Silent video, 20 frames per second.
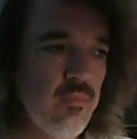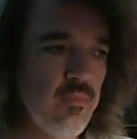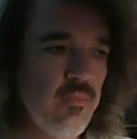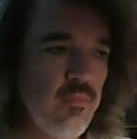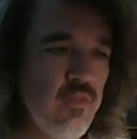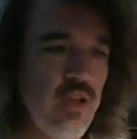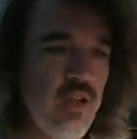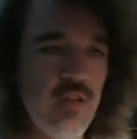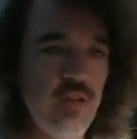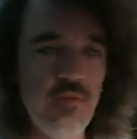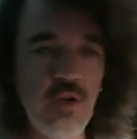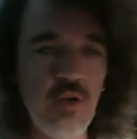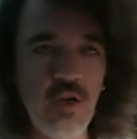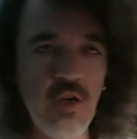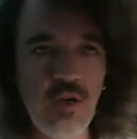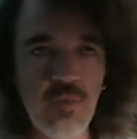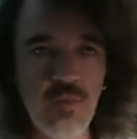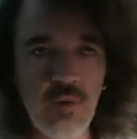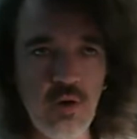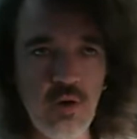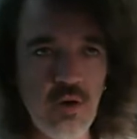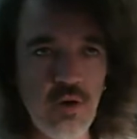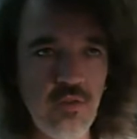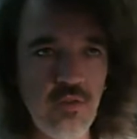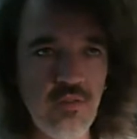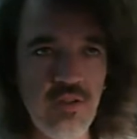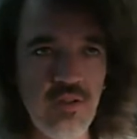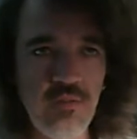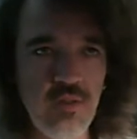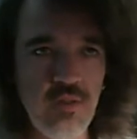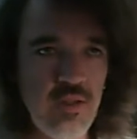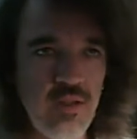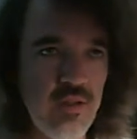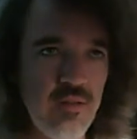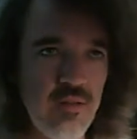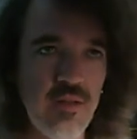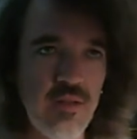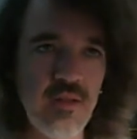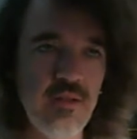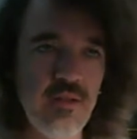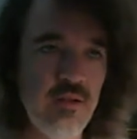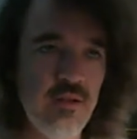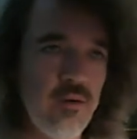television commercials and everything, like